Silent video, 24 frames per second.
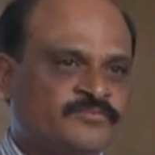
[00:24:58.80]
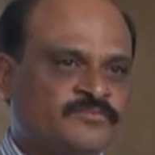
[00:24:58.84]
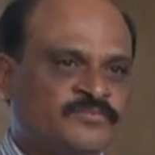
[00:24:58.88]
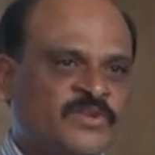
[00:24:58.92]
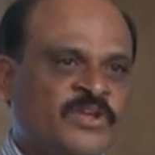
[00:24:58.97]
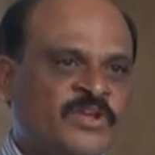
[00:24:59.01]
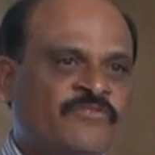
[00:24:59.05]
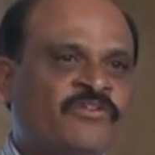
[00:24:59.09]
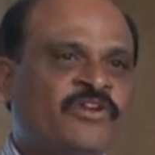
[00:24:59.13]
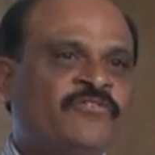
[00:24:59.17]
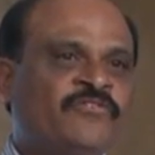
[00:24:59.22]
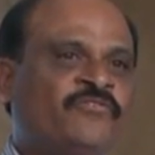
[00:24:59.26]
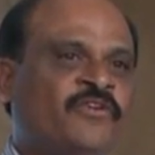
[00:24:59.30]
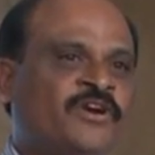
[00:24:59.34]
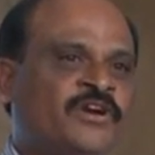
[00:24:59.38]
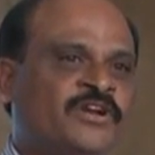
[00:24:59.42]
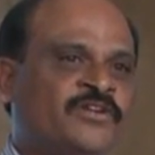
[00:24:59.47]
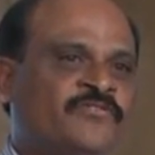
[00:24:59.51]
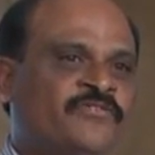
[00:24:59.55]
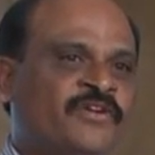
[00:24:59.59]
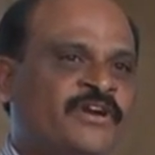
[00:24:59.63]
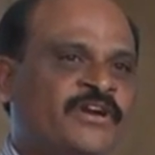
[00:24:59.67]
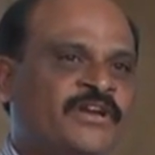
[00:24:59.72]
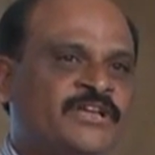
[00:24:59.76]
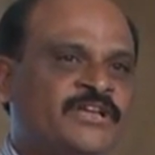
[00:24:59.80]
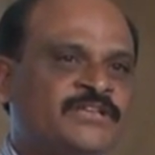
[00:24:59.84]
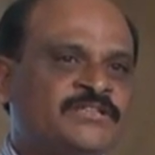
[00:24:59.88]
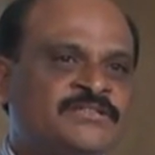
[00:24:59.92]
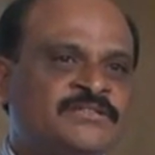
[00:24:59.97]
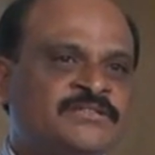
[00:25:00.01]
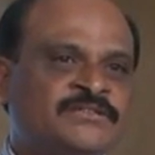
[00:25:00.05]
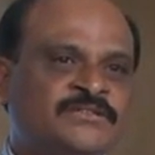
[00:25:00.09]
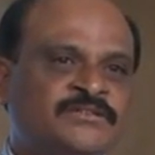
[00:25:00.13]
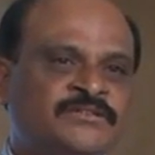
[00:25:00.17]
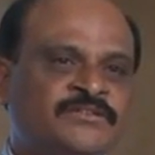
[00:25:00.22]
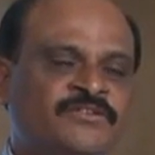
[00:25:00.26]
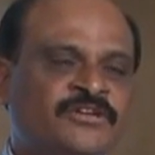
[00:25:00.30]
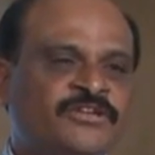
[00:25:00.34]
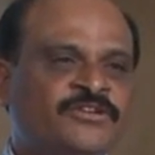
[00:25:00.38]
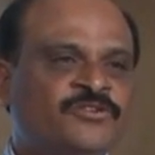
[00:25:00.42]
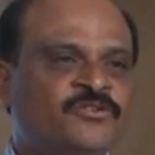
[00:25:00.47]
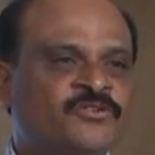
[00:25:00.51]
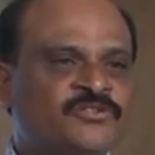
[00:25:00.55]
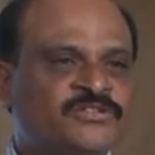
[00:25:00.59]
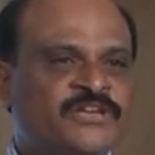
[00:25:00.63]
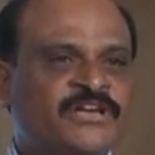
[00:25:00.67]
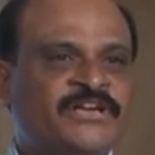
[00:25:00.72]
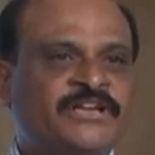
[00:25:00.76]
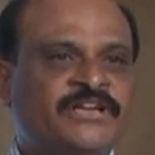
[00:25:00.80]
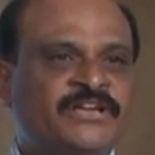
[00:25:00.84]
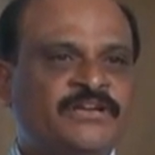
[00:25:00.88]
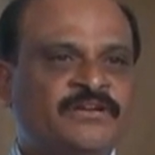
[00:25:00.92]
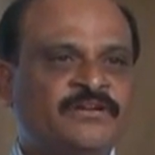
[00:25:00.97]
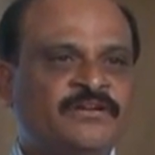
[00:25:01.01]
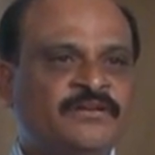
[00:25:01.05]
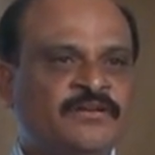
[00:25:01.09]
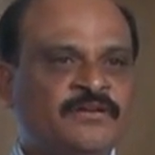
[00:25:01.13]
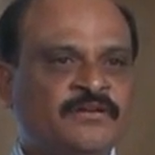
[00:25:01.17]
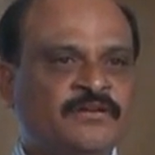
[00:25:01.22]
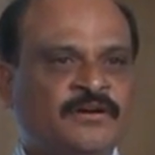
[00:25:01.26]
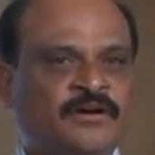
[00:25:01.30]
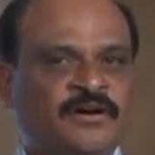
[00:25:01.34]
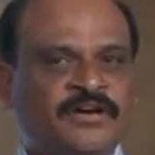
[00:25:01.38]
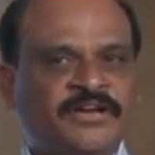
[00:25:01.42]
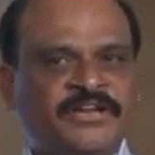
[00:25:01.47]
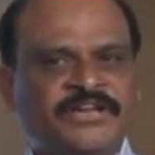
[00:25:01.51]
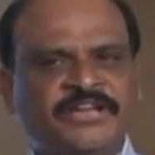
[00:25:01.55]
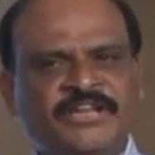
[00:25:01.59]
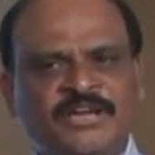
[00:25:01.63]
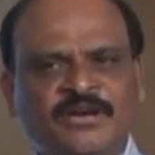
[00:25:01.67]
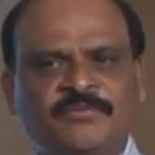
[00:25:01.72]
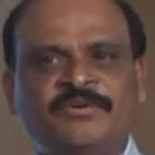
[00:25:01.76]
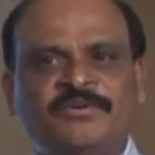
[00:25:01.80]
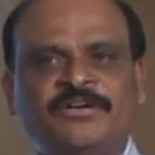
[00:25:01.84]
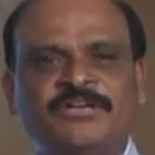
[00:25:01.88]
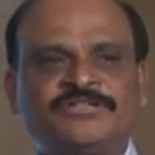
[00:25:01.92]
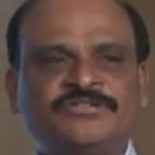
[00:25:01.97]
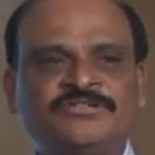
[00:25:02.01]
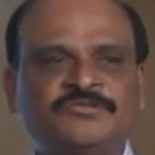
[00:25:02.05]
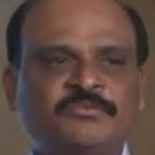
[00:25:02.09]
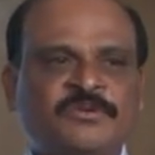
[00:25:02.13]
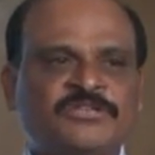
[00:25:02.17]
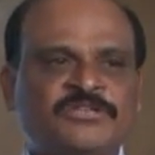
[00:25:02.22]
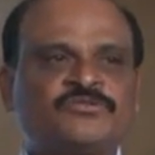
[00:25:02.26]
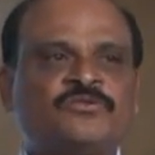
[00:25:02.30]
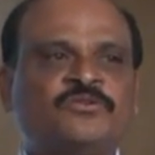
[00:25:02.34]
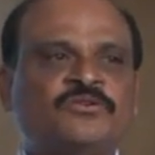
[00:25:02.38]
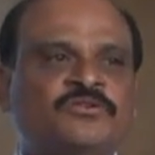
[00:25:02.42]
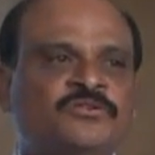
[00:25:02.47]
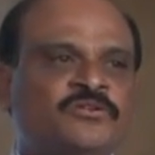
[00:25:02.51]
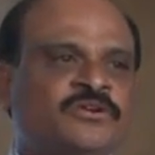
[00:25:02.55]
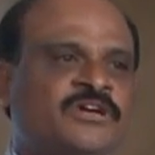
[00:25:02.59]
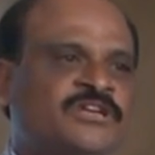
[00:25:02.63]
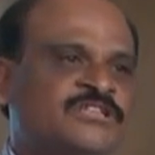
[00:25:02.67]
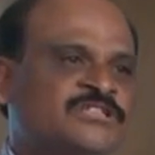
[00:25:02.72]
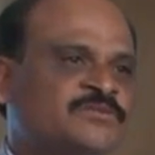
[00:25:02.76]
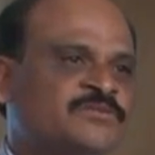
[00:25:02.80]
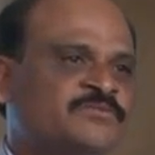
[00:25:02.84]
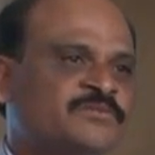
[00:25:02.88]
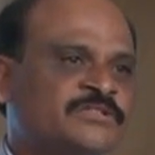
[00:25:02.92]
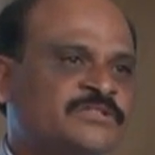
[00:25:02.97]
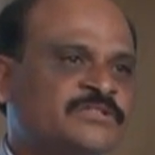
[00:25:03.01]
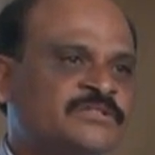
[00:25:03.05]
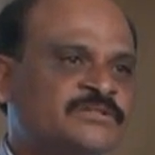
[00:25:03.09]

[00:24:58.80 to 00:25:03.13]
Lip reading: Every 45 days, your newsletter or any updates must go to customers.